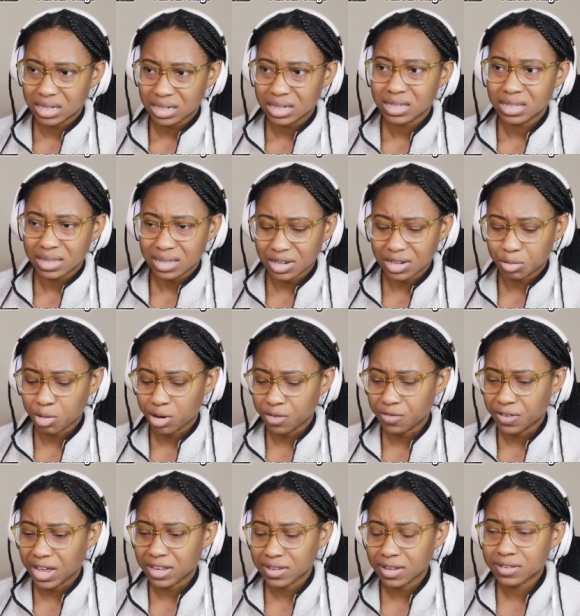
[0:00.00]
That's pretty
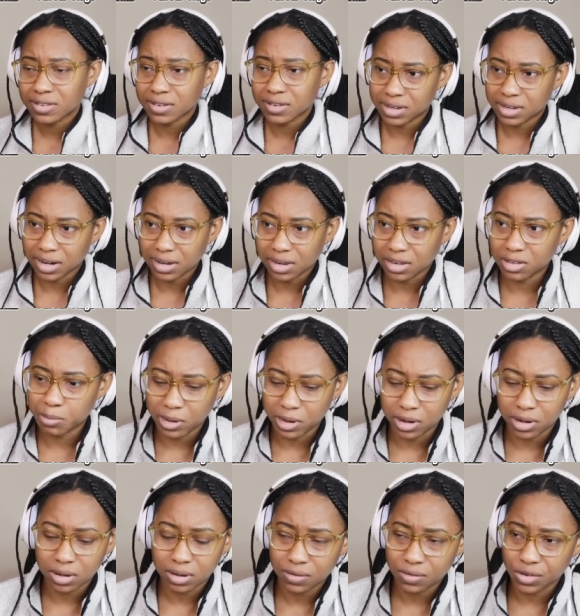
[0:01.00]
fast. That's a deadly
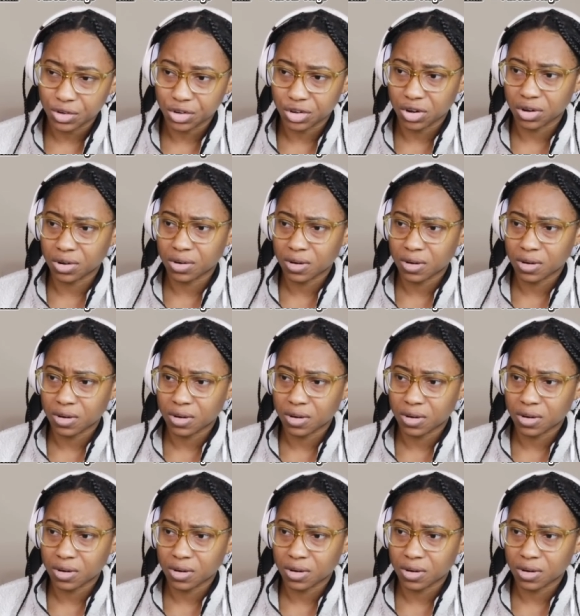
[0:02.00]
speed for sure.